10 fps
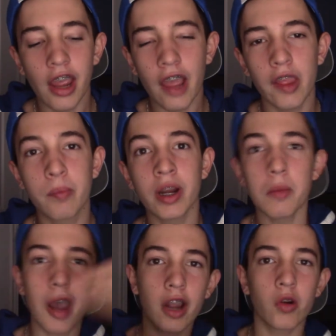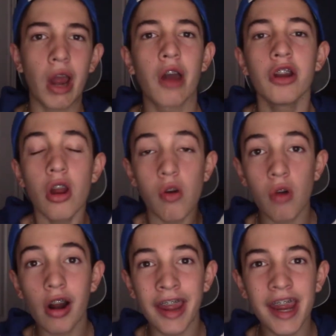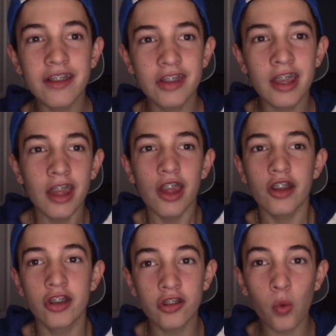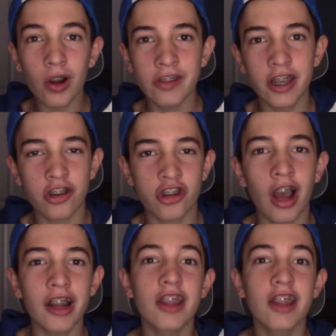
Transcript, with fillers: They bring it back around. Ron Hainsey doesn't want to take a shot.